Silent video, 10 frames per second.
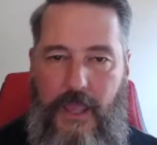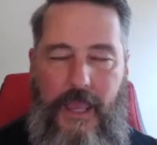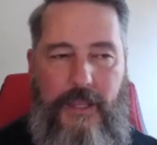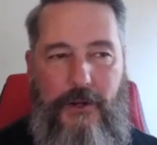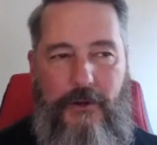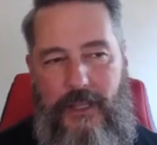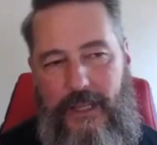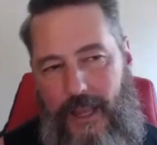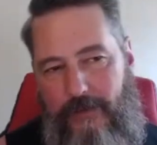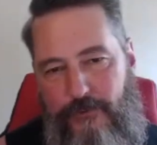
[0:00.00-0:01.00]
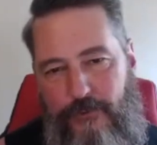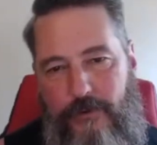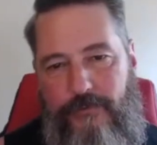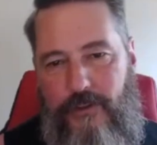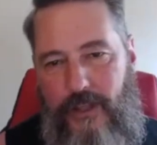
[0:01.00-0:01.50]
And like I've
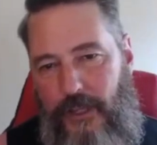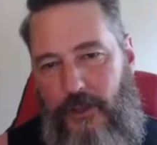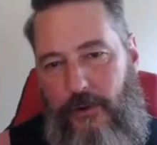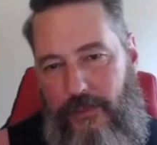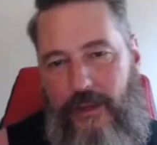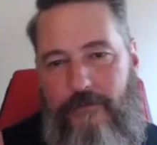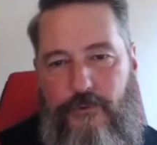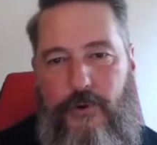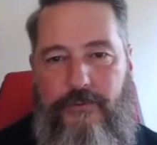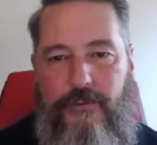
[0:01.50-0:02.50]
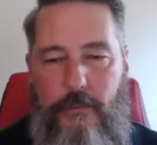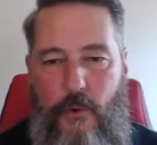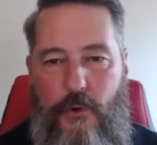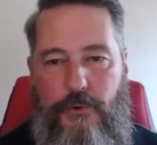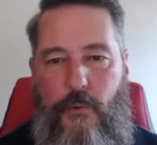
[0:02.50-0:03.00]
drifted, like you, I think I've drifted
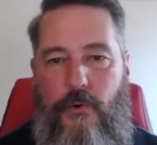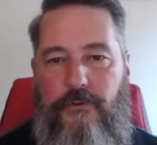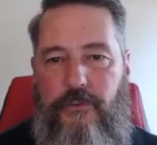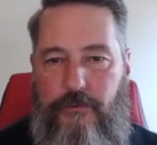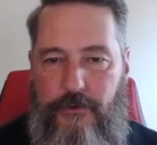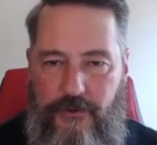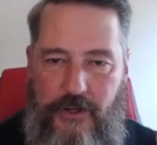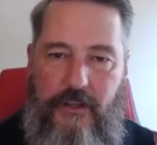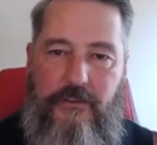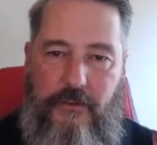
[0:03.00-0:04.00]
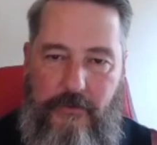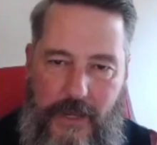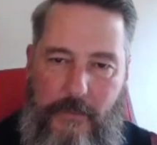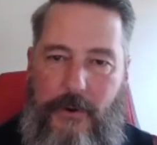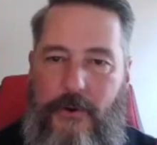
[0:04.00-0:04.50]
more towards the Virginias, the
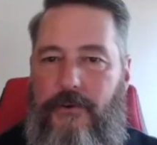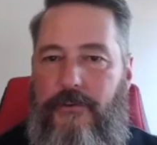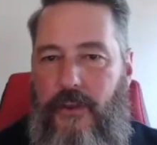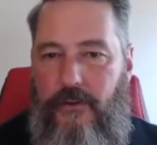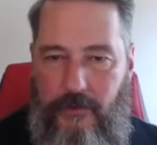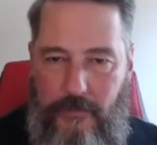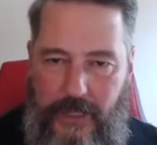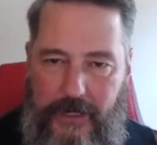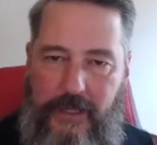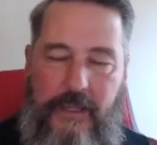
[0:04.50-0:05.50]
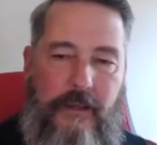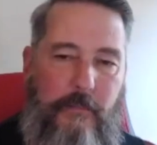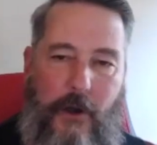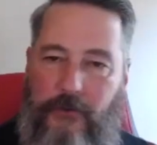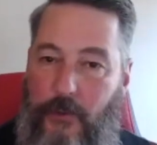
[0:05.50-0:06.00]
Vapors, some Latakia,
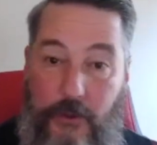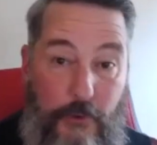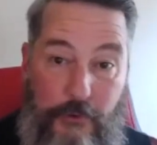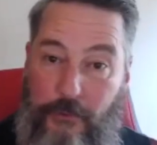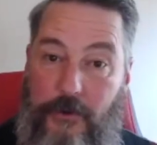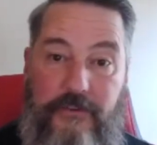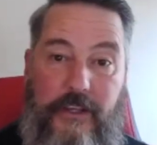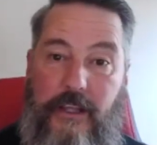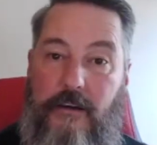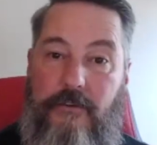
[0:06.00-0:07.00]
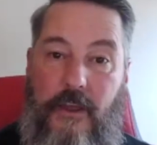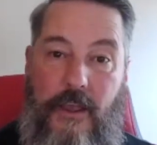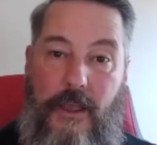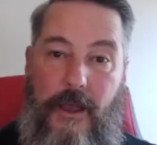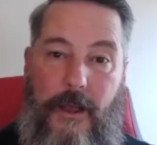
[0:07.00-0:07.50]
Boswell, Northwoods. I love.
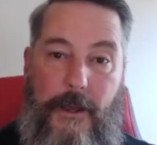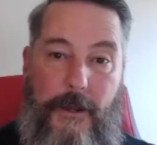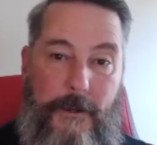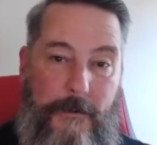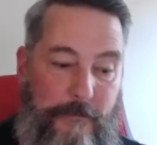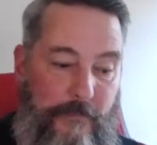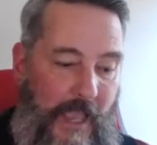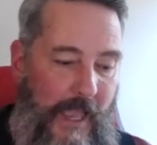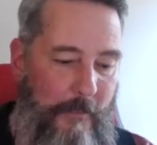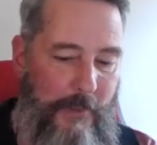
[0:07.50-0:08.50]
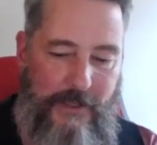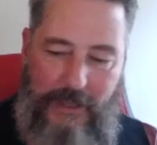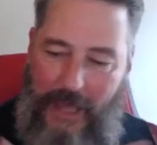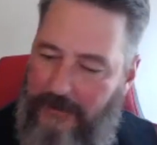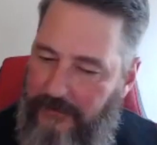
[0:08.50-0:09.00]
But
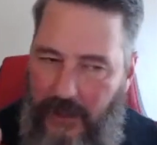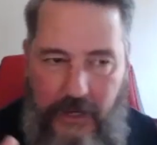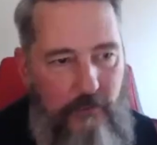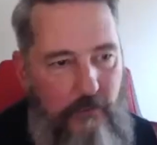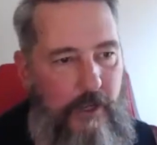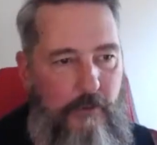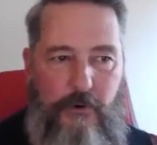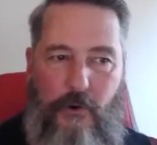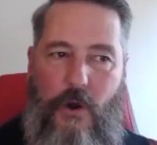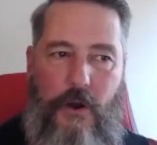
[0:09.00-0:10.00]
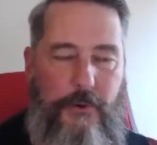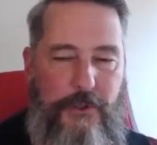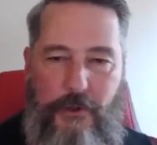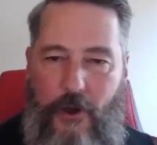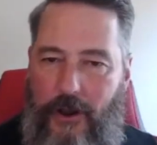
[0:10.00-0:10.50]
last night went out for a walk with
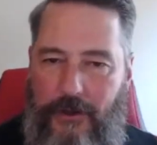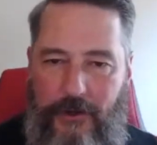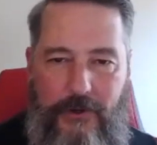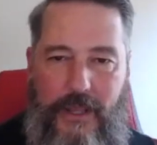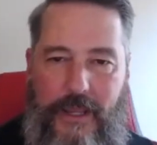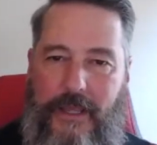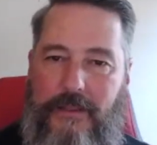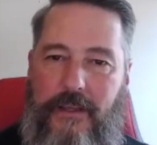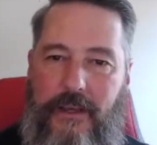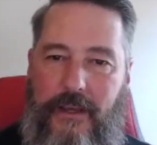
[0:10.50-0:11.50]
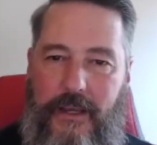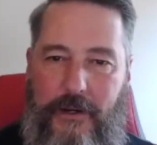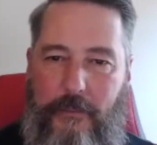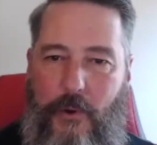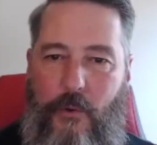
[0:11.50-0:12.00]
the dog, and I had
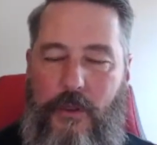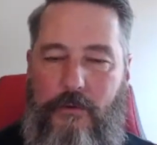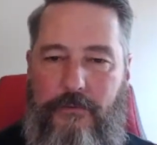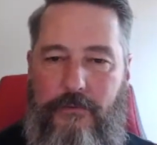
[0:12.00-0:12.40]
a bowl of